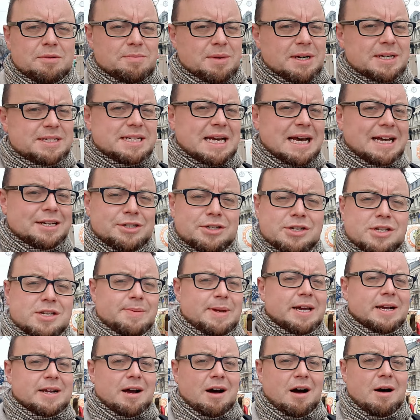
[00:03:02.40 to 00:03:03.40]
my dad used to
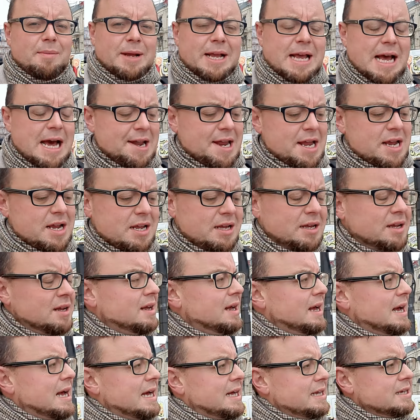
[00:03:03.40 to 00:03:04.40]
be a car mechanic,
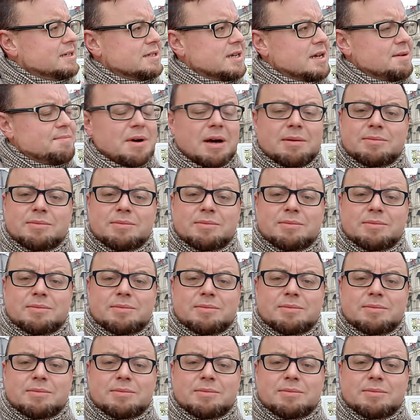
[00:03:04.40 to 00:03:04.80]
and um,